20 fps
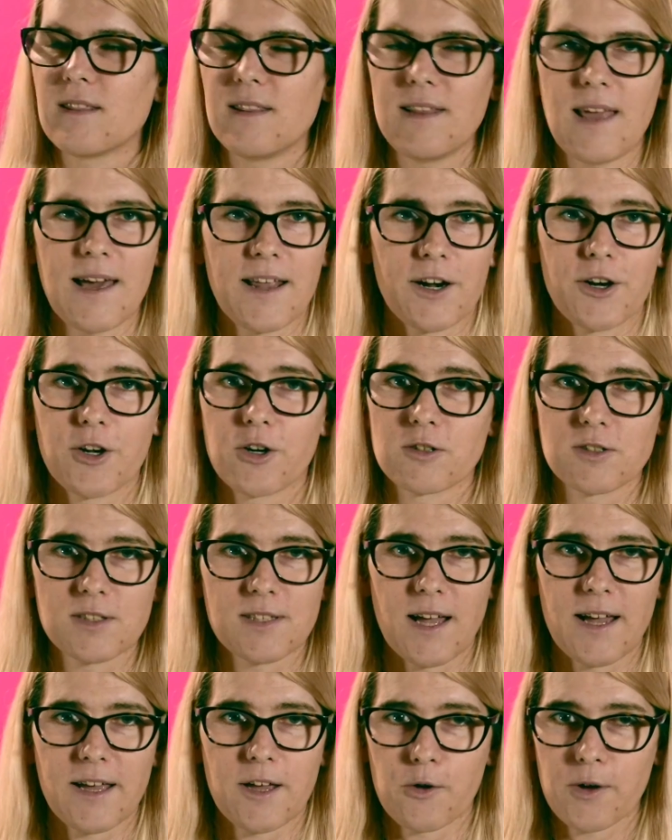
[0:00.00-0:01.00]
The editor's
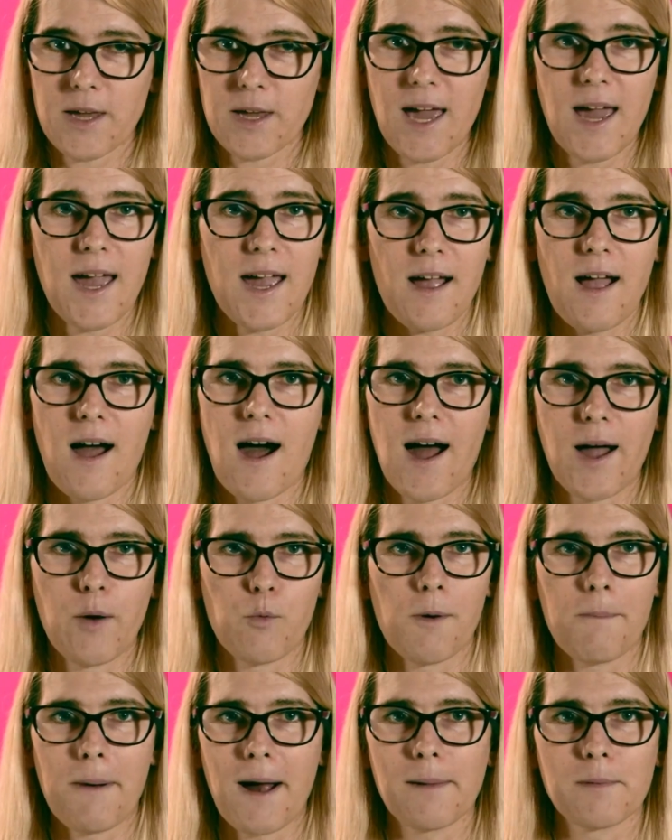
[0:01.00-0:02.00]
like, okay, I
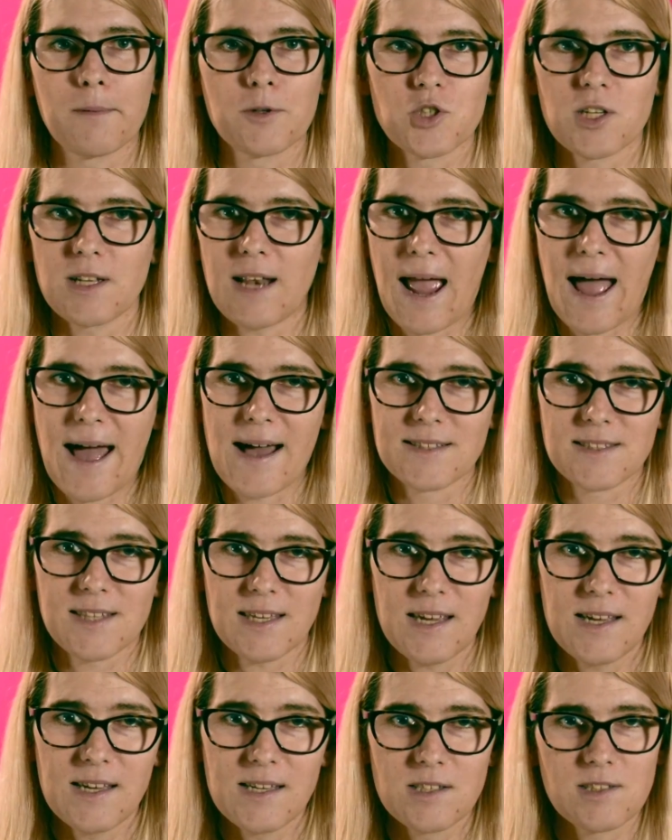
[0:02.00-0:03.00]
will publish it as
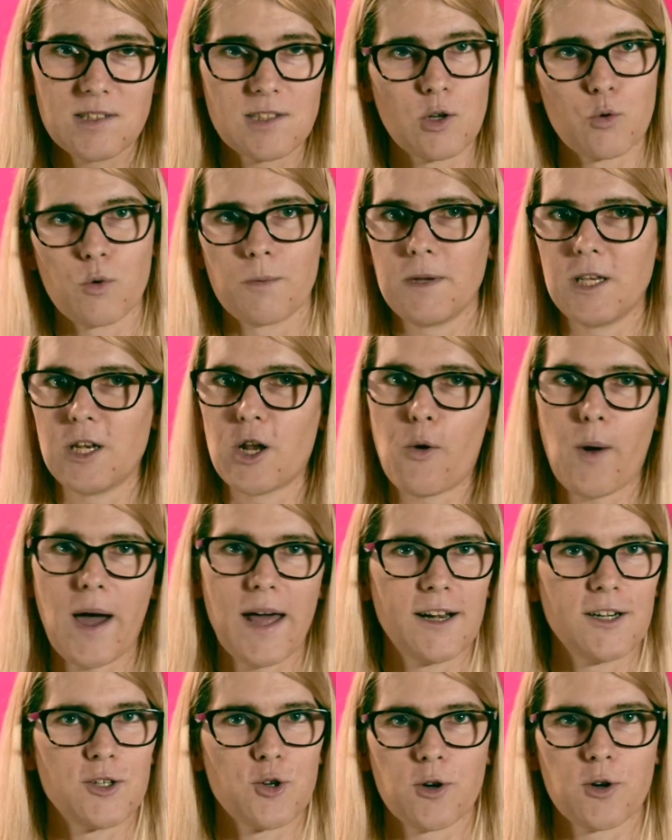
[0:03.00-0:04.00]
is, there will be no
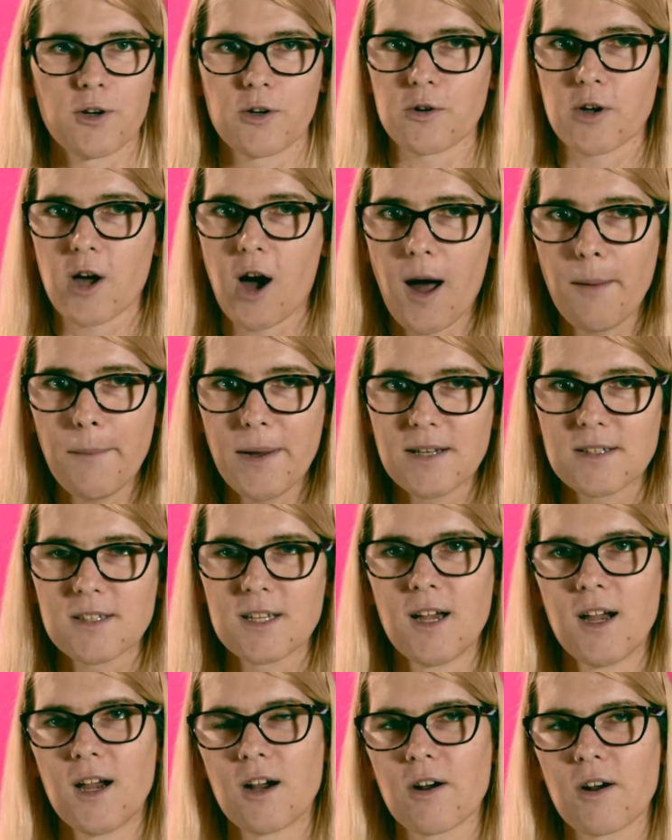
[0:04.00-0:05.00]
editorial comment,
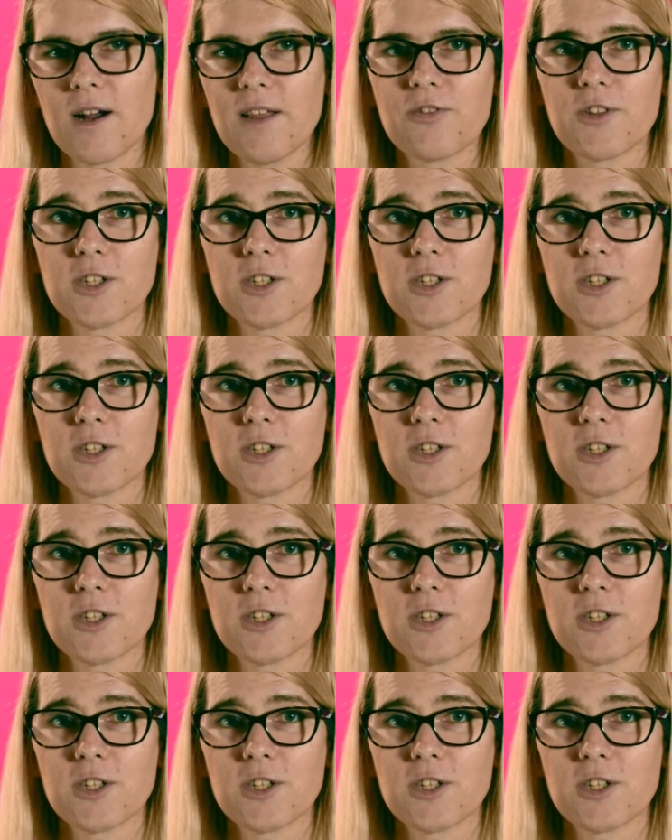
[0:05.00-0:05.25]
right?